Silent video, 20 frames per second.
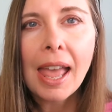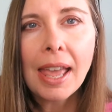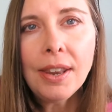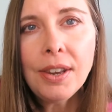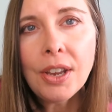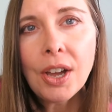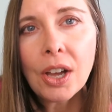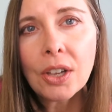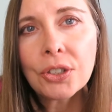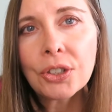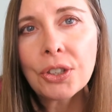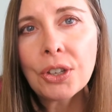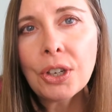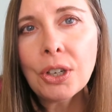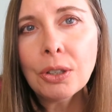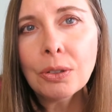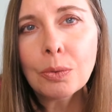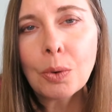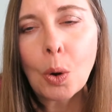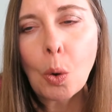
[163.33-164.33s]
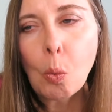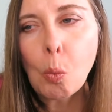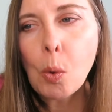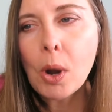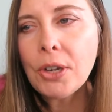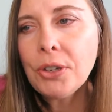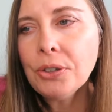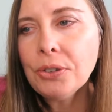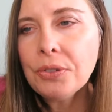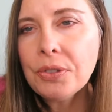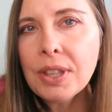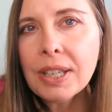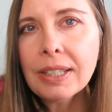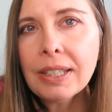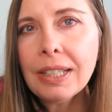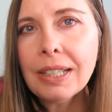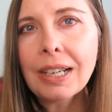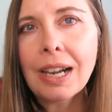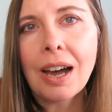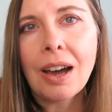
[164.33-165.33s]
And also, when you're
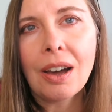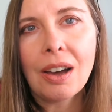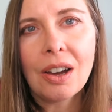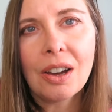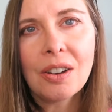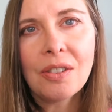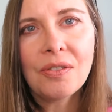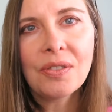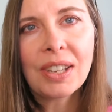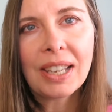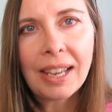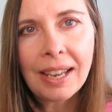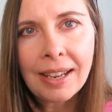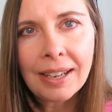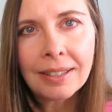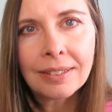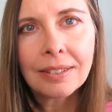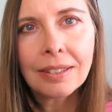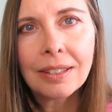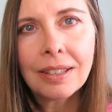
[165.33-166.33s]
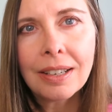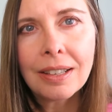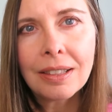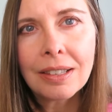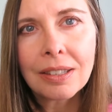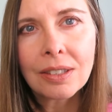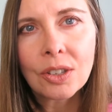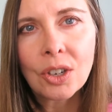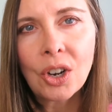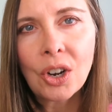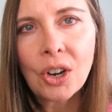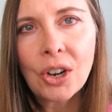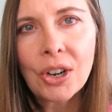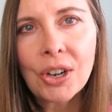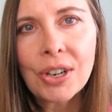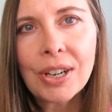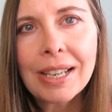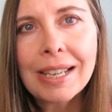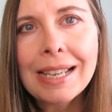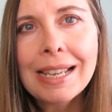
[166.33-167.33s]
thinking of canceling this
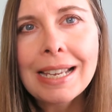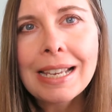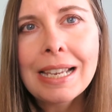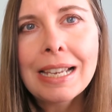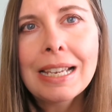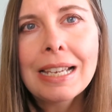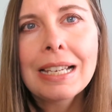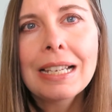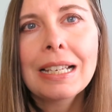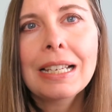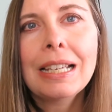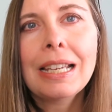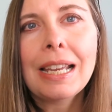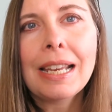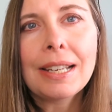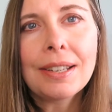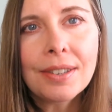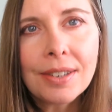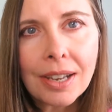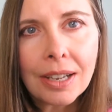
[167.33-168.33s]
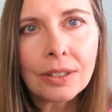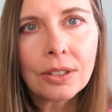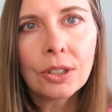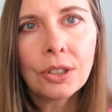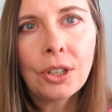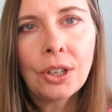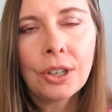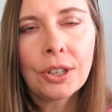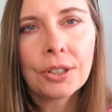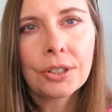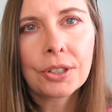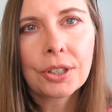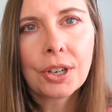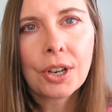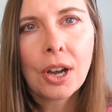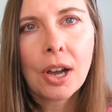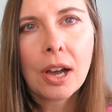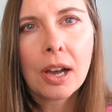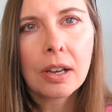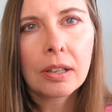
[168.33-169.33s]
card, it doesn't hurt to
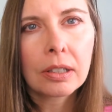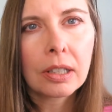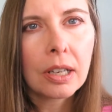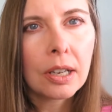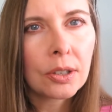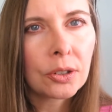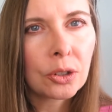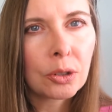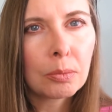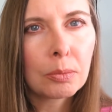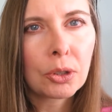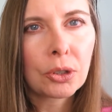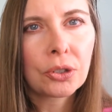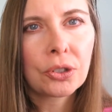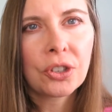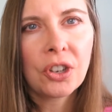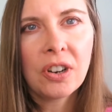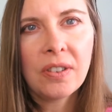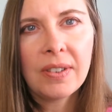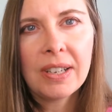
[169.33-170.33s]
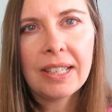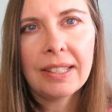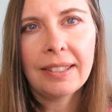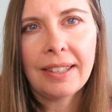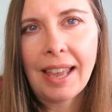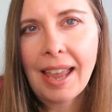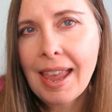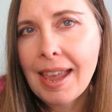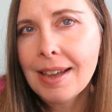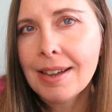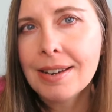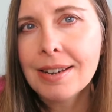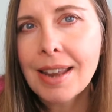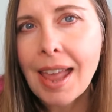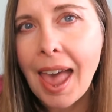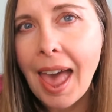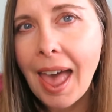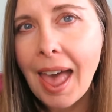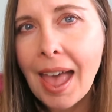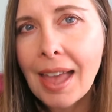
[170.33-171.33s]
call customer service
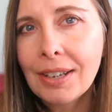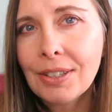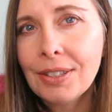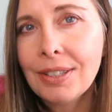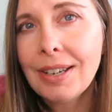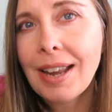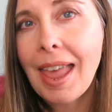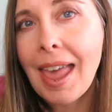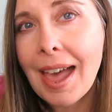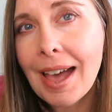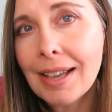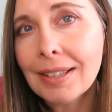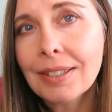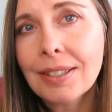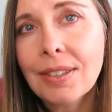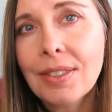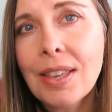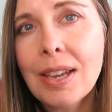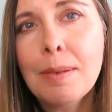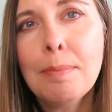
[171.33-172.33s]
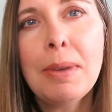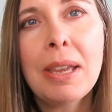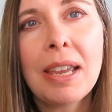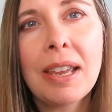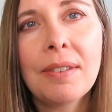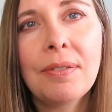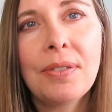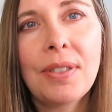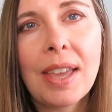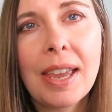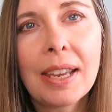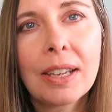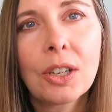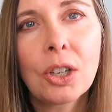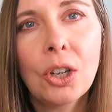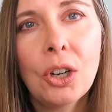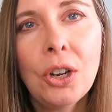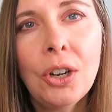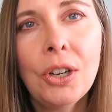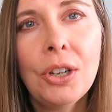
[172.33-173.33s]
and ask them if they
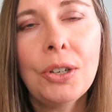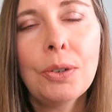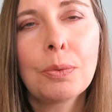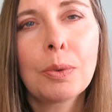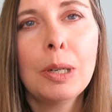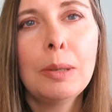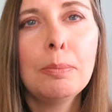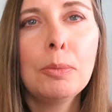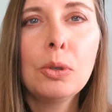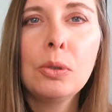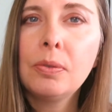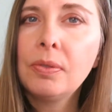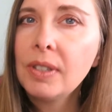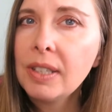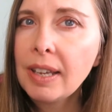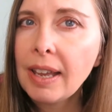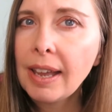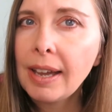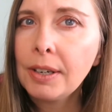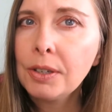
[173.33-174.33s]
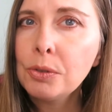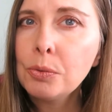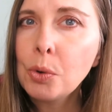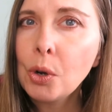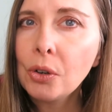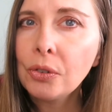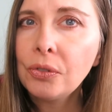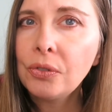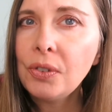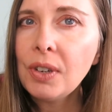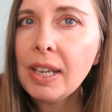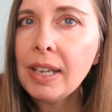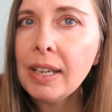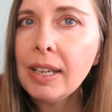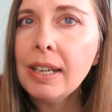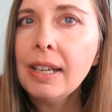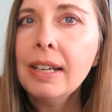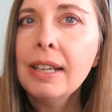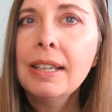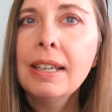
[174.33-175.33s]
could remove the annual
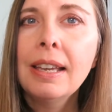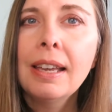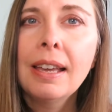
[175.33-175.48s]
fee,